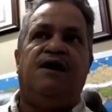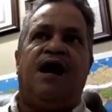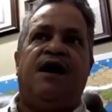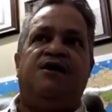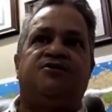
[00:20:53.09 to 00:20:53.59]

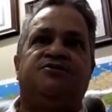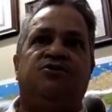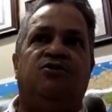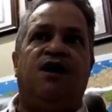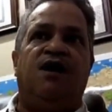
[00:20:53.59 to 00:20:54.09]
and there's
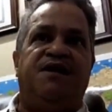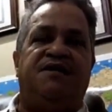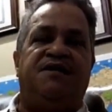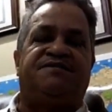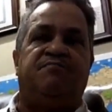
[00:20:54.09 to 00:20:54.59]
no
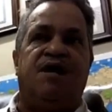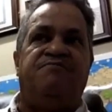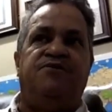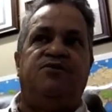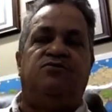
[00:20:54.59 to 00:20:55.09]
evidence, in my
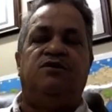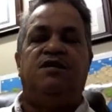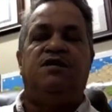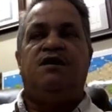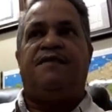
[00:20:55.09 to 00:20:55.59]
view,
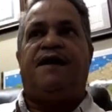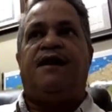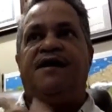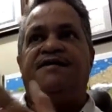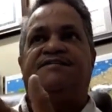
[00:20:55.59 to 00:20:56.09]
that
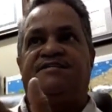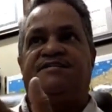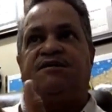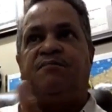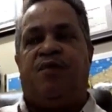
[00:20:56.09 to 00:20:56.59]
links this
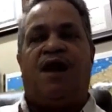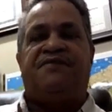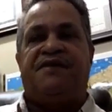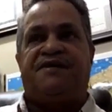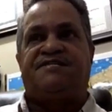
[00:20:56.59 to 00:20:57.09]
to
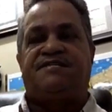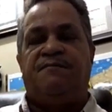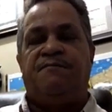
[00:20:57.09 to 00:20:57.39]
politics.